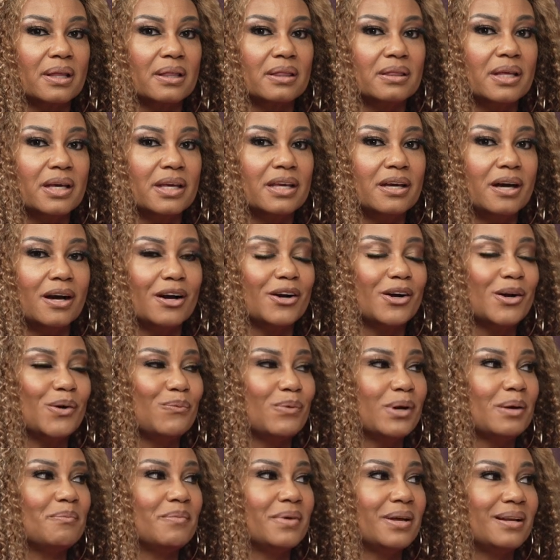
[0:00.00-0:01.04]
the younger
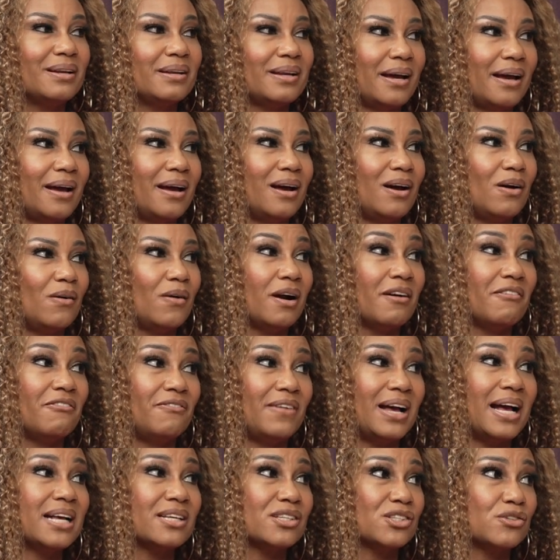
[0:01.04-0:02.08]
women now are
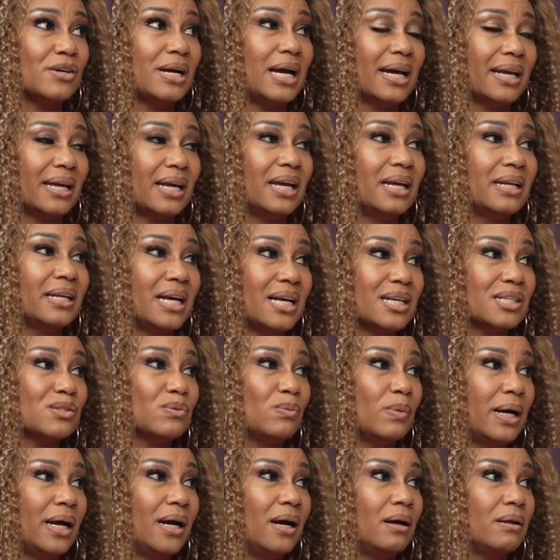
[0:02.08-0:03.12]
fast tracking as
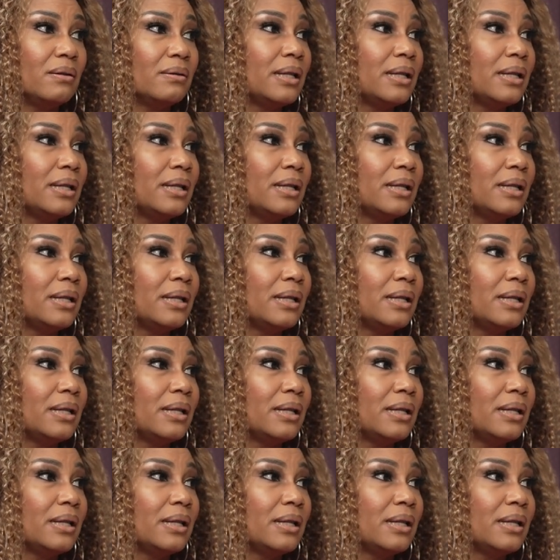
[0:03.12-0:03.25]
well.